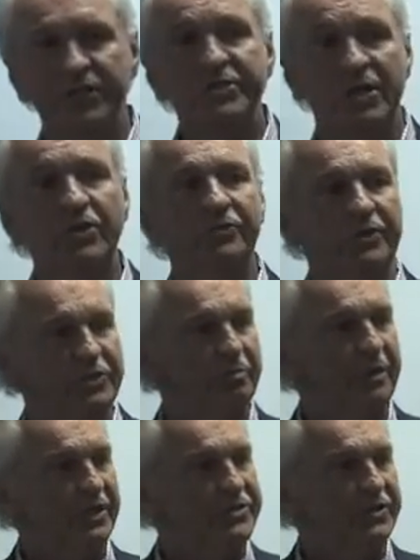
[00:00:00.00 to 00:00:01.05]
This country is a
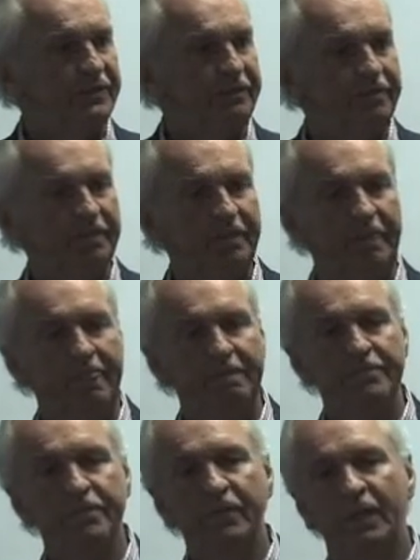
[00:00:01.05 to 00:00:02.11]
blessing.
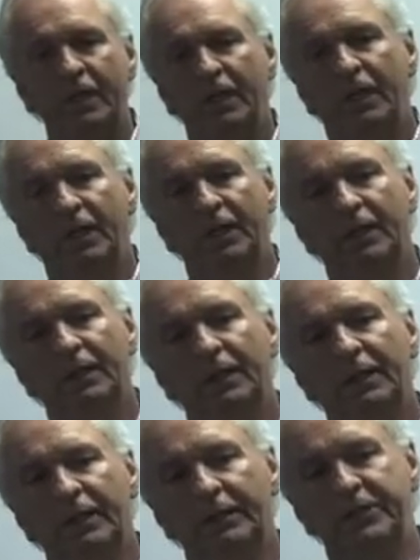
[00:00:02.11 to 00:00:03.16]

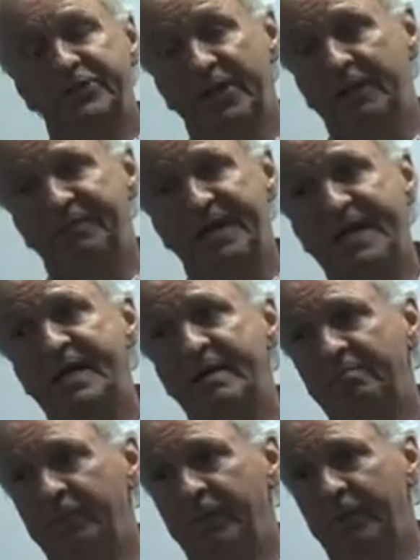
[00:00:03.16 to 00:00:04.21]
At the same
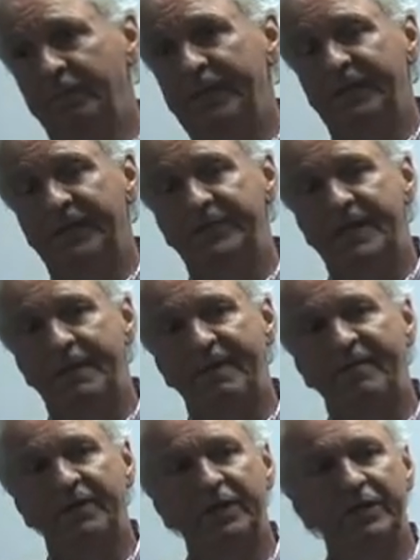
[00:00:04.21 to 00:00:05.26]
time, about that time,
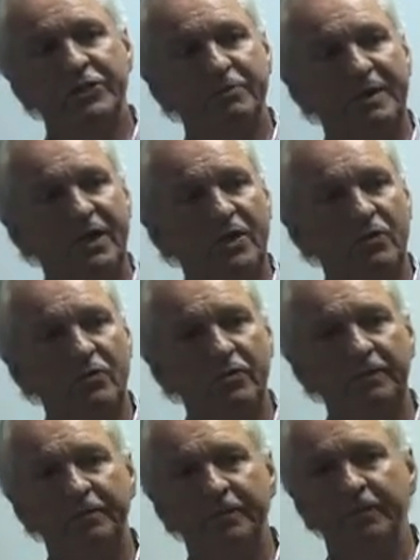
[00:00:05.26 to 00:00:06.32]
having kids of my
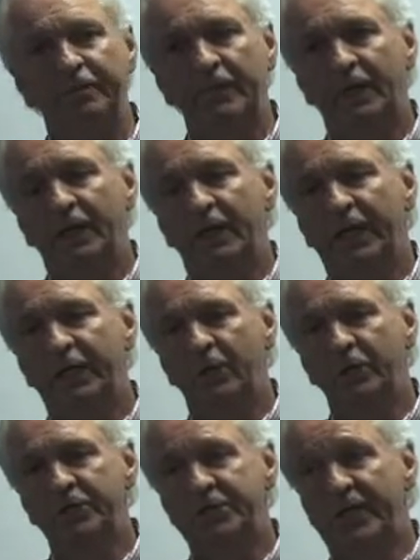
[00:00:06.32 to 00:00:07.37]
own, I
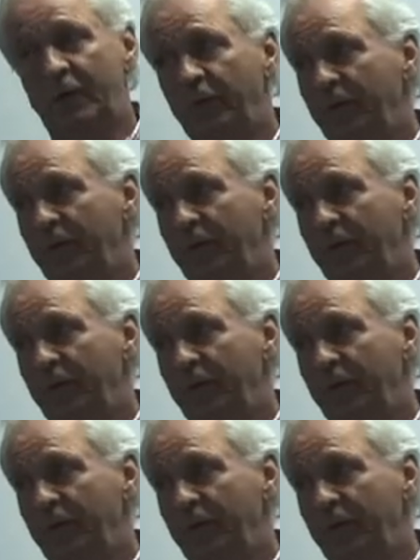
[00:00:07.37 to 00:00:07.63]
noticed, like we